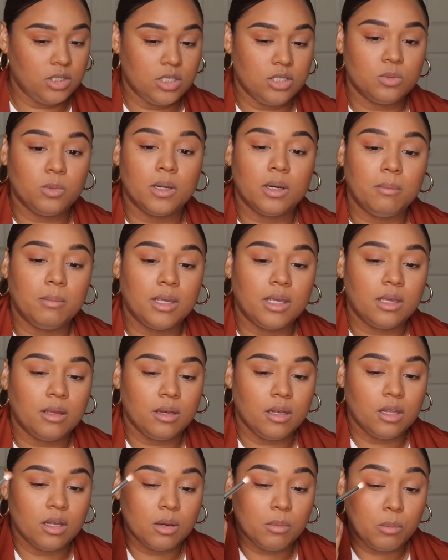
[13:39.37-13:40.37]
I just wanna make
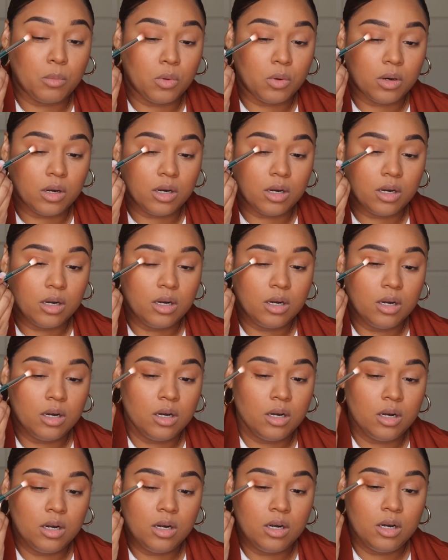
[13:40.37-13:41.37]
it look more
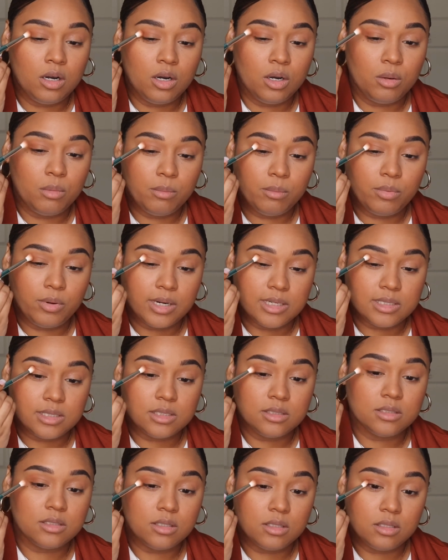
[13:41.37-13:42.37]

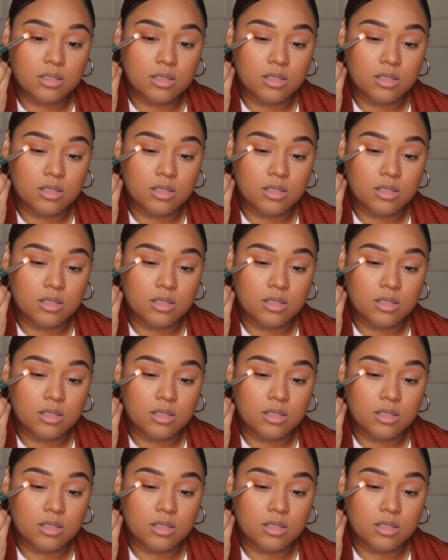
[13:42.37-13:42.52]
present.